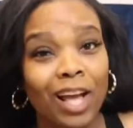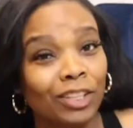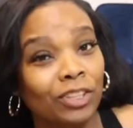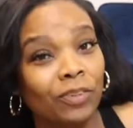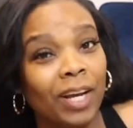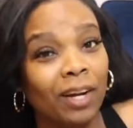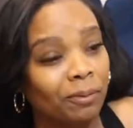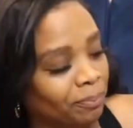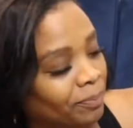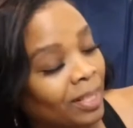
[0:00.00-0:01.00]
So
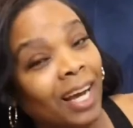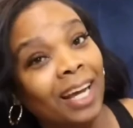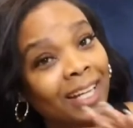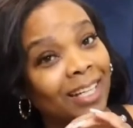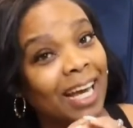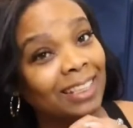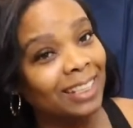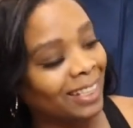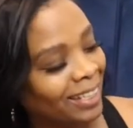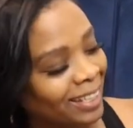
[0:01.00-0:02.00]
now,
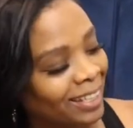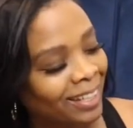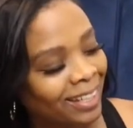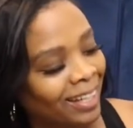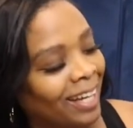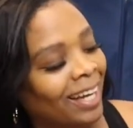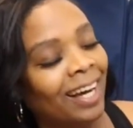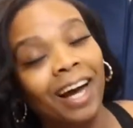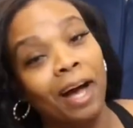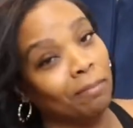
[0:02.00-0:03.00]
lastly,
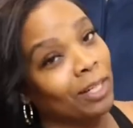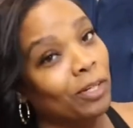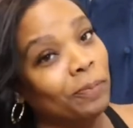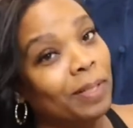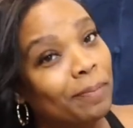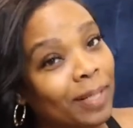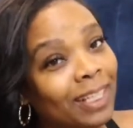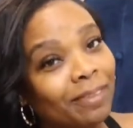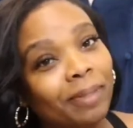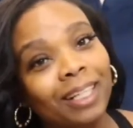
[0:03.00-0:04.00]
I'm gonna open the
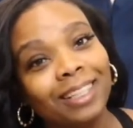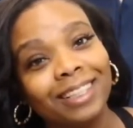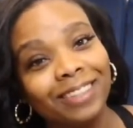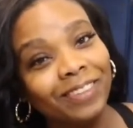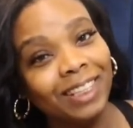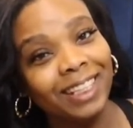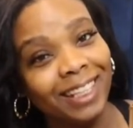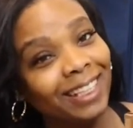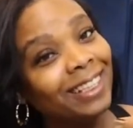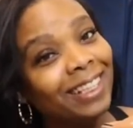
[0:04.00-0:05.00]
biggest box, which
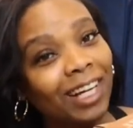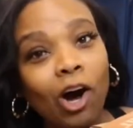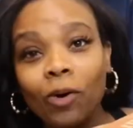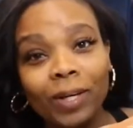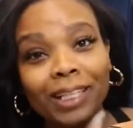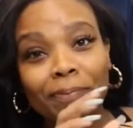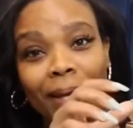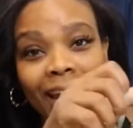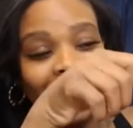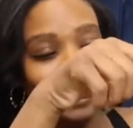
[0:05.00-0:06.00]
is the Always
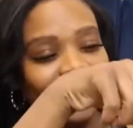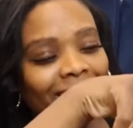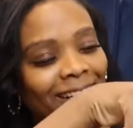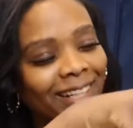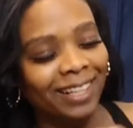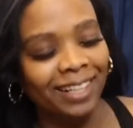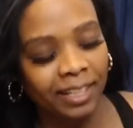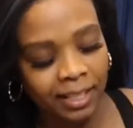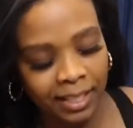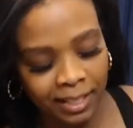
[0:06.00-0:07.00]
Pan.
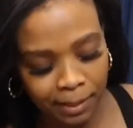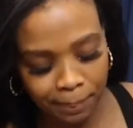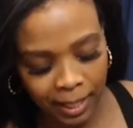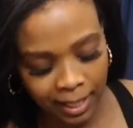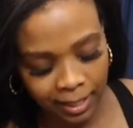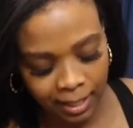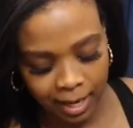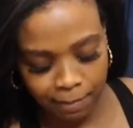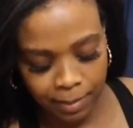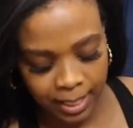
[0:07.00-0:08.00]
The pan that
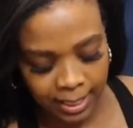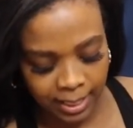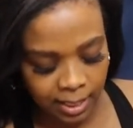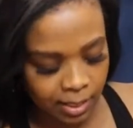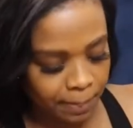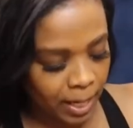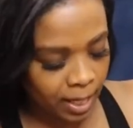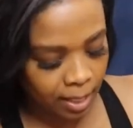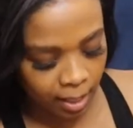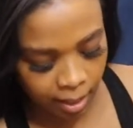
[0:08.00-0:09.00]
I've been
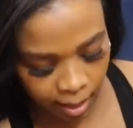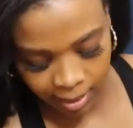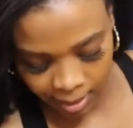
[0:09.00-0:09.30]
anticipating